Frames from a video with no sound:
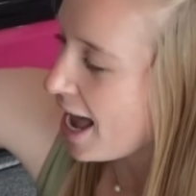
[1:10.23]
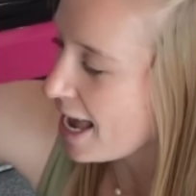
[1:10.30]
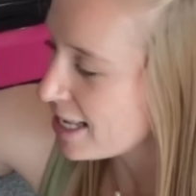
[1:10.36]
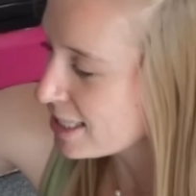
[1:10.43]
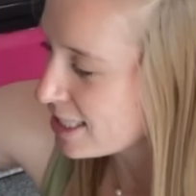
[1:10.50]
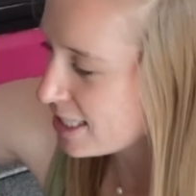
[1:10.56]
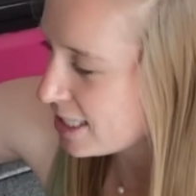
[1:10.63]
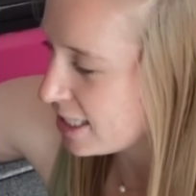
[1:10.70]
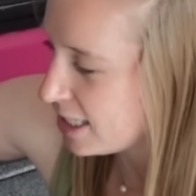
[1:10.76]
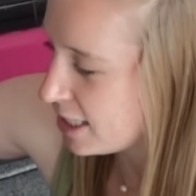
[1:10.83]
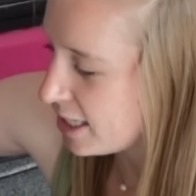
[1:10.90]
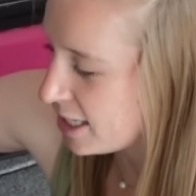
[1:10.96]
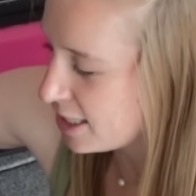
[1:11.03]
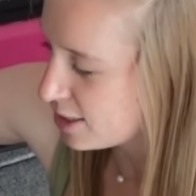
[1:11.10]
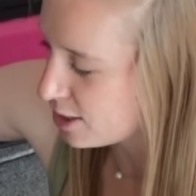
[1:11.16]

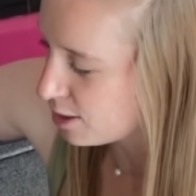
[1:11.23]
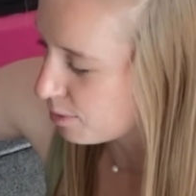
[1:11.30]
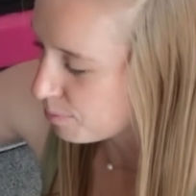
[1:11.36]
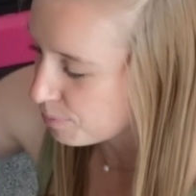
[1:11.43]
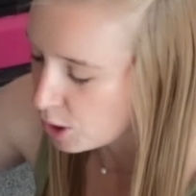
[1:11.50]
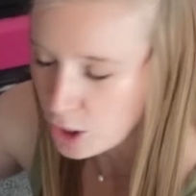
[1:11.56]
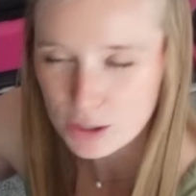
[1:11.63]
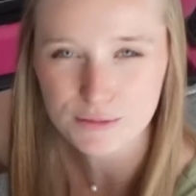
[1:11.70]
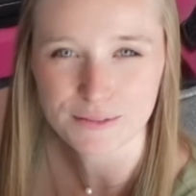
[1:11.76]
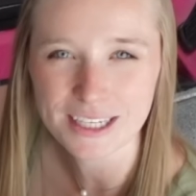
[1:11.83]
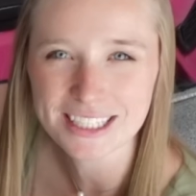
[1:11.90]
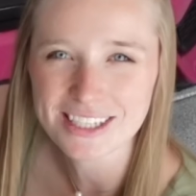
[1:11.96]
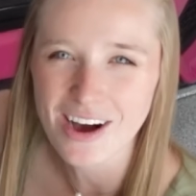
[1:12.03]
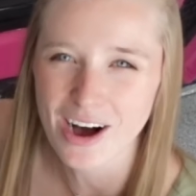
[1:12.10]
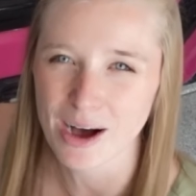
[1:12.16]
ST is the
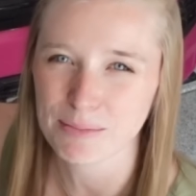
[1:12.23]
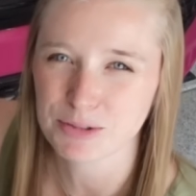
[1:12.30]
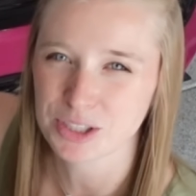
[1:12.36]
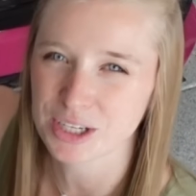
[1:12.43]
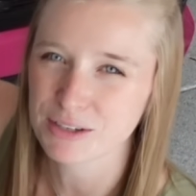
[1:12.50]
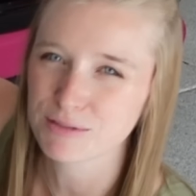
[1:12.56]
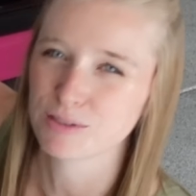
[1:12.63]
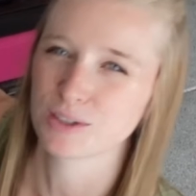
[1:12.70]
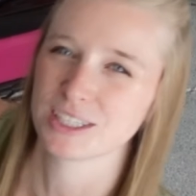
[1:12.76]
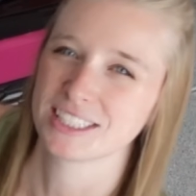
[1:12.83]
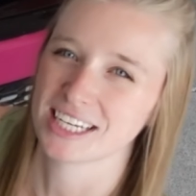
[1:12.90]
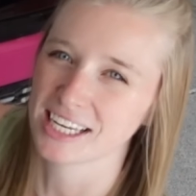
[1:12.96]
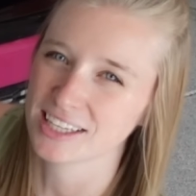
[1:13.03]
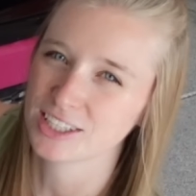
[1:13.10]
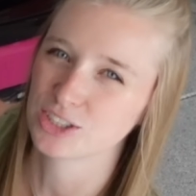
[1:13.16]
perfect option for a
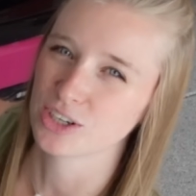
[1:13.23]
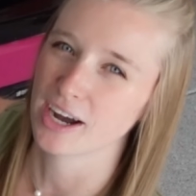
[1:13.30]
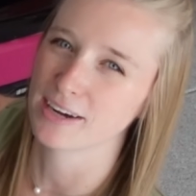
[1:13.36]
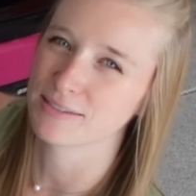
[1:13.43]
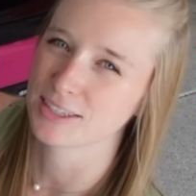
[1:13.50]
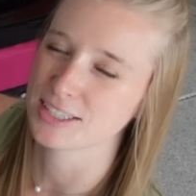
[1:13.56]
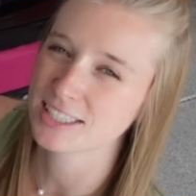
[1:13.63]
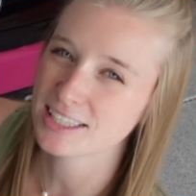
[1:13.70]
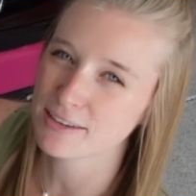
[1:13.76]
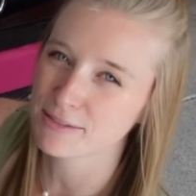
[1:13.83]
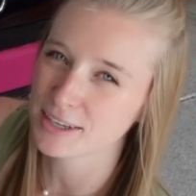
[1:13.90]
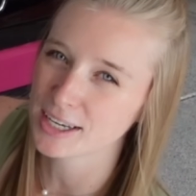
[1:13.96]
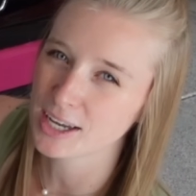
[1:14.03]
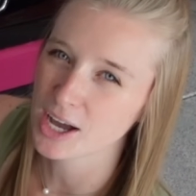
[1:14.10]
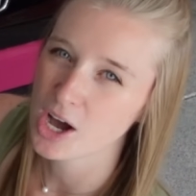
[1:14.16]
daily driver
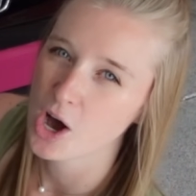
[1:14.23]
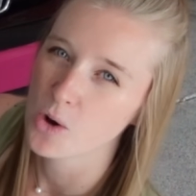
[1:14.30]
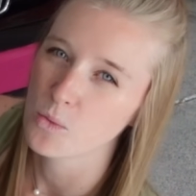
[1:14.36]
Civic,